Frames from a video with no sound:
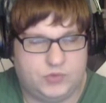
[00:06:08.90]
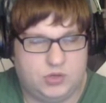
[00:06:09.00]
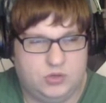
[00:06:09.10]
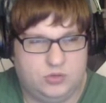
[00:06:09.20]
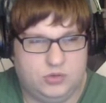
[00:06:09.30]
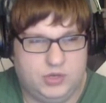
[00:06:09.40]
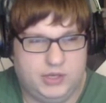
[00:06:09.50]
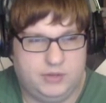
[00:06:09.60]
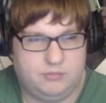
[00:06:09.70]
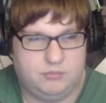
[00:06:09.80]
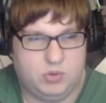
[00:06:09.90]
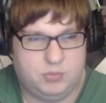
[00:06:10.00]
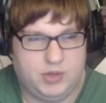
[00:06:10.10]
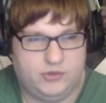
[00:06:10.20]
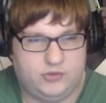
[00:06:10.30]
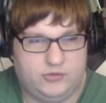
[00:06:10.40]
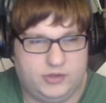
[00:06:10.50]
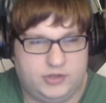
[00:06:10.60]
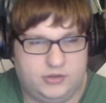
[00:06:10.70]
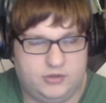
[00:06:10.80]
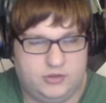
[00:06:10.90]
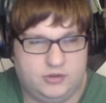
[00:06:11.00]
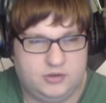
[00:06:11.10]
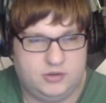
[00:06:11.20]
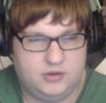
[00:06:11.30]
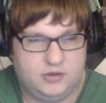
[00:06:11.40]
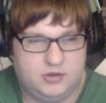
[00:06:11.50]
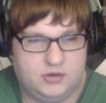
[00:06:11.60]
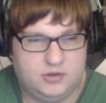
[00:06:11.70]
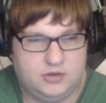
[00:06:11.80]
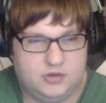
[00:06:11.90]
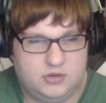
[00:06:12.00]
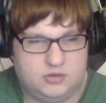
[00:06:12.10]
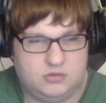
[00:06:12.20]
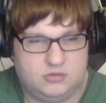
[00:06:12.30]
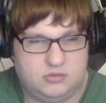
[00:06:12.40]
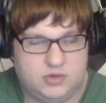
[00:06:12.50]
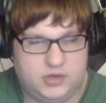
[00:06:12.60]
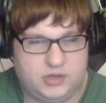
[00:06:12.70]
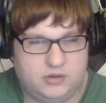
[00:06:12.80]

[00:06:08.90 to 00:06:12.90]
Alright, more puzzle fun. Alright.